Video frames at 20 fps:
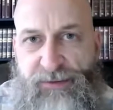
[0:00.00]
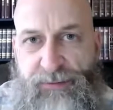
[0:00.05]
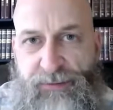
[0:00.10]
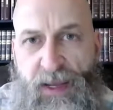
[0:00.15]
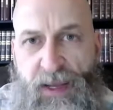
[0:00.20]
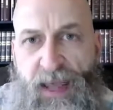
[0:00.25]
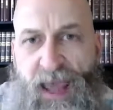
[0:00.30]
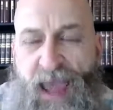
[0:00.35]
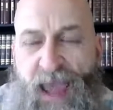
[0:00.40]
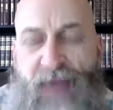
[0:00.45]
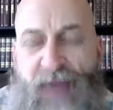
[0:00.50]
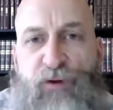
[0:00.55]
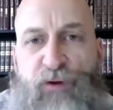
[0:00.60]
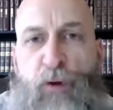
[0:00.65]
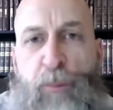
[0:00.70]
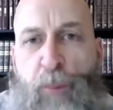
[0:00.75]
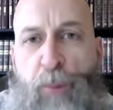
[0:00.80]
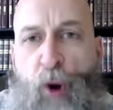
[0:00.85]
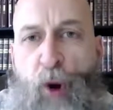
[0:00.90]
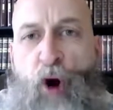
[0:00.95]
And so
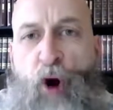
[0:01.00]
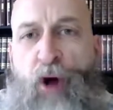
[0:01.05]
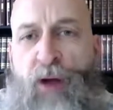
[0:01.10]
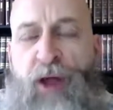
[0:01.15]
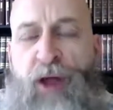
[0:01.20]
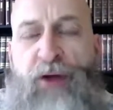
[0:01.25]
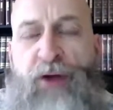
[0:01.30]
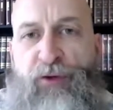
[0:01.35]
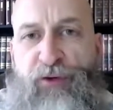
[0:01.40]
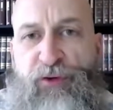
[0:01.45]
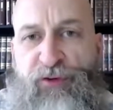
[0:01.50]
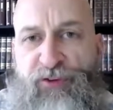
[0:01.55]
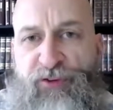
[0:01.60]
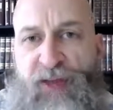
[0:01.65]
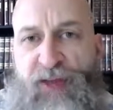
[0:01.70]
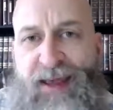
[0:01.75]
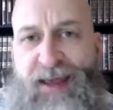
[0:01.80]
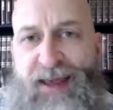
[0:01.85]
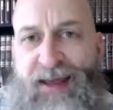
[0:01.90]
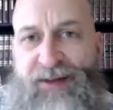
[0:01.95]
Paul
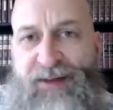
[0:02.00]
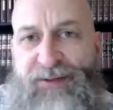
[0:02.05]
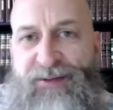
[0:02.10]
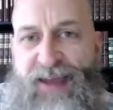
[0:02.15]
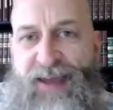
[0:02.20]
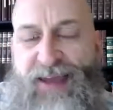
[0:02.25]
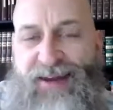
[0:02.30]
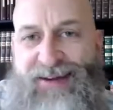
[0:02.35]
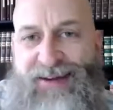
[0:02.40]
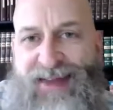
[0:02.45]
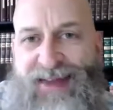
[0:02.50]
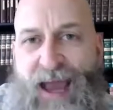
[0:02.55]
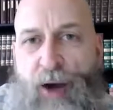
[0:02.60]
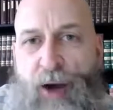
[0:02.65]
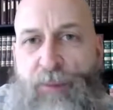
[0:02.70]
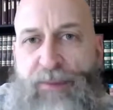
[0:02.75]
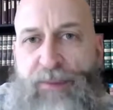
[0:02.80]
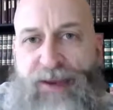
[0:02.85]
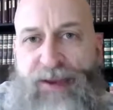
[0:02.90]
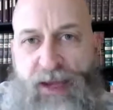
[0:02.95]
understands in now
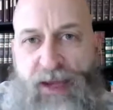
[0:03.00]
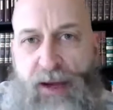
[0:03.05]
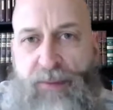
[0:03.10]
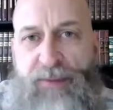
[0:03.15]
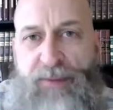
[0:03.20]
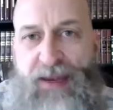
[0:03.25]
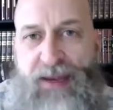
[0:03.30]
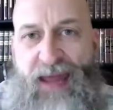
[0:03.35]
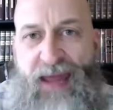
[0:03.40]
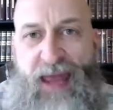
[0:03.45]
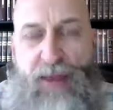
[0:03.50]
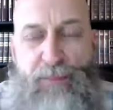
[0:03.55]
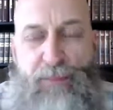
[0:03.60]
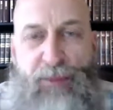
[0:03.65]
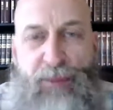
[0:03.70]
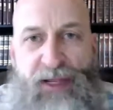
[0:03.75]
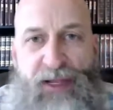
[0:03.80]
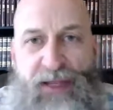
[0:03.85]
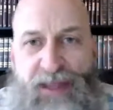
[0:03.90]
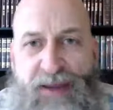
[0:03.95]
becoming a
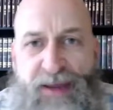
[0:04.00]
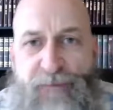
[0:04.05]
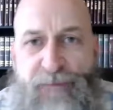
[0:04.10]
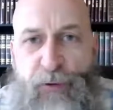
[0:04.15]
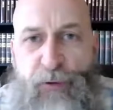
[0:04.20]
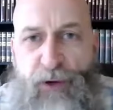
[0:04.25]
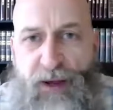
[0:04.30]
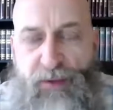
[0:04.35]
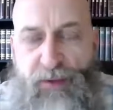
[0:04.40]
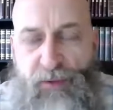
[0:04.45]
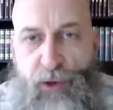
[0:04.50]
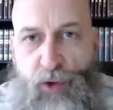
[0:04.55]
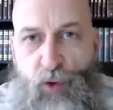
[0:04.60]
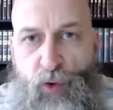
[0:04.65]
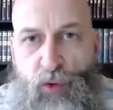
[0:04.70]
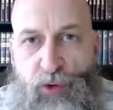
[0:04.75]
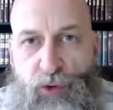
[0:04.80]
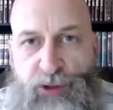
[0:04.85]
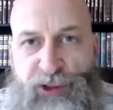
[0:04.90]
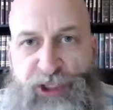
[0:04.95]
believer in the Lord
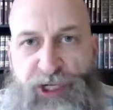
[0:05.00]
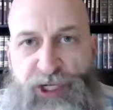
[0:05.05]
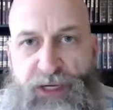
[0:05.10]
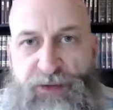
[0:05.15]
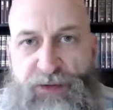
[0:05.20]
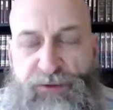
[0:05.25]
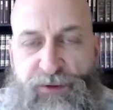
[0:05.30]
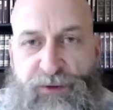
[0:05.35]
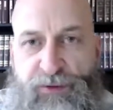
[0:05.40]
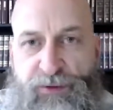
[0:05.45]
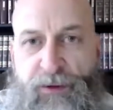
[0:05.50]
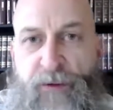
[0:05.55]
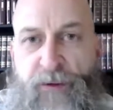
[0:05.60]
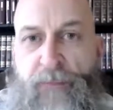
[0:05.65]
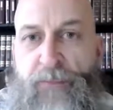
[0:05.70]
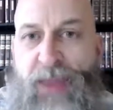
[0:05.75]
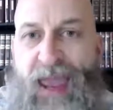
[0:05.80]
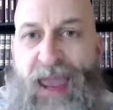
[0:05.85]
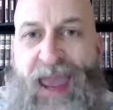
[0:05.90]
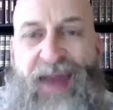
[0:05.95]
Jesus
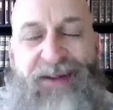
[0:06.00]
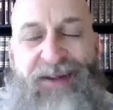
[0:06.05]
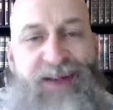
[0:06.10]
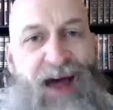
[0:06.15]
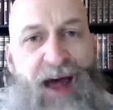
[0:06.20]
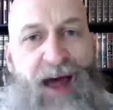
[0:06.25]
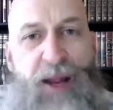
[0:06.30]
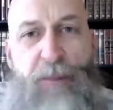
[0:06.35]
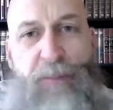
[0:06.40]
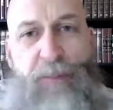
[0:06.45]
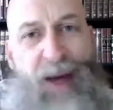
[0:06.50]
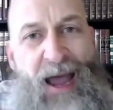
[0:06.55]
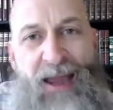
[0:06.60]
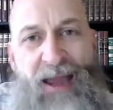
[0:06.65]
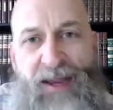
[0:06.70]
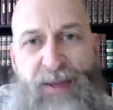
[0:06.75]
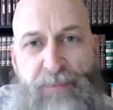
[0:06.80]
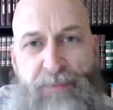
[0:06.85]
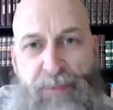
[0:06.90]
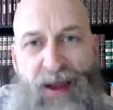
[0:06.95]
and not abiding
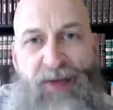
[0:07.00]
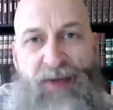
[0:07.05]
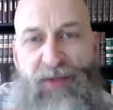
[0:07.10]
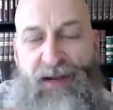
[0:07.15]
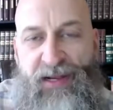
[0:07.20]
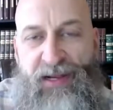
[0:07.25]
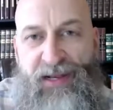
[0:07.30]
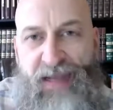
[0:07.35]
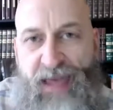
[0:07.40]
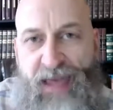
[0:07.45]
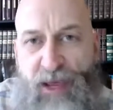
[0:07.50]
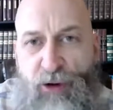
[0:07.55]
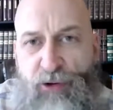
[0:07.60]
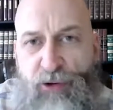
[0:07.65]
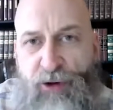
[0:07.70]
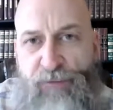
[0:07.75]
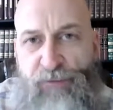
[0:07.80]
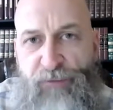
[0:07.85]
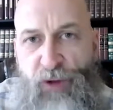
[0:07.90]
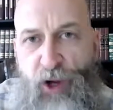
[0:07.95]
by the letter of
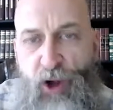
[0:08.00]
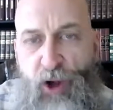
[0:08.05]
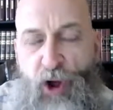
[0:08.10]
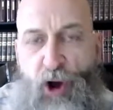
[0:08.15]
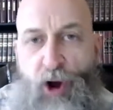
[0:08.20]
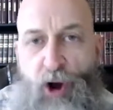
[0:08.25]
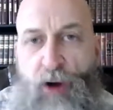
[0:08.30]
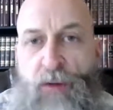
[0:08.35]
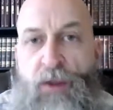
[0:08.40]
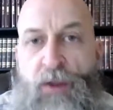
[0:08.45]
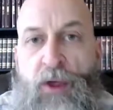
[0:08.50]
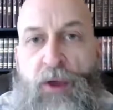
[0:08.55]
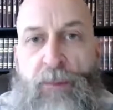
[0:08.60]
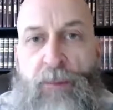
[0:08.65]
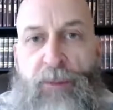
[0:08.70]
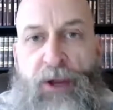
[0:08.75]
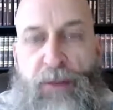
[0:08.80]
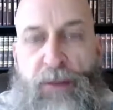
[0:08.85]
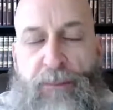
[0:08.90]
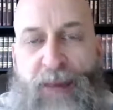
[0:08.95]
the law, but
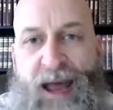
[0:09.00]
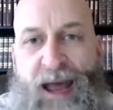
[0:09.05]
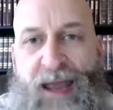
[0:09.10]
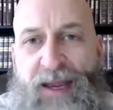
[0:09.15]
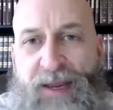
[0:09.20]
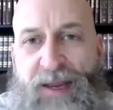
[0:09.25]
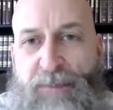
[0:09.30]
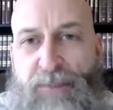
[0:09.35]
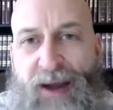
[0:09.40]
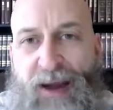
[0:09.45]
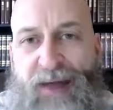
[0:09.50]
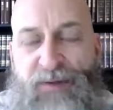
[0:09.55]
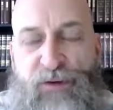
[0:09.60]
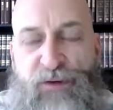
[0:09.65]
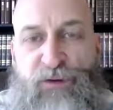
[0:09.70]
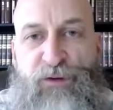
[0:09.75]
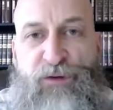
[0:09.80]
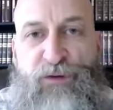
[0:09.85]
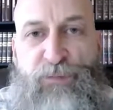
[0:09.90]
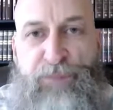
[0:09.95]
abiding by the
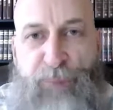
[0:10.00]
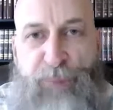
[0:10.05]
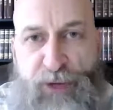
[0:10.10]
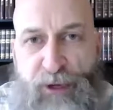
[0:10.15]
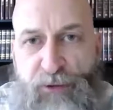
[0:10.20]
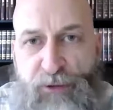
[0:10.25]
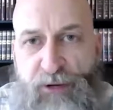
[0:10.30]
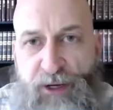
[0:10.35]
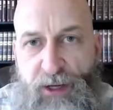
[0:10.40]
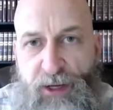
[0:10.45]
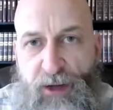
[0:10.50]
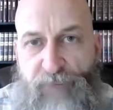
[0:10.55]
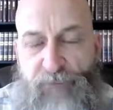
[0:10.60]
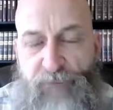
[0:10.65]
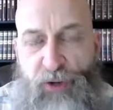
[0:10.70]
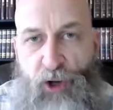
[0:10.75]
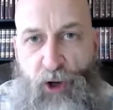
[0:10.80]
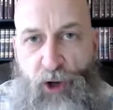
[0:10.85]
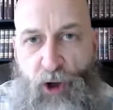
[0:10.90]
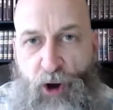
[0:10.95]
spirit of the
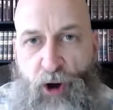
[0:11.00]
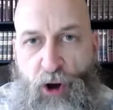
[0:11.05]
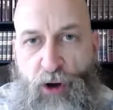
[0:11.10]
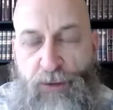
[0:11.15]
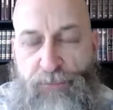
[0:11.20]
law,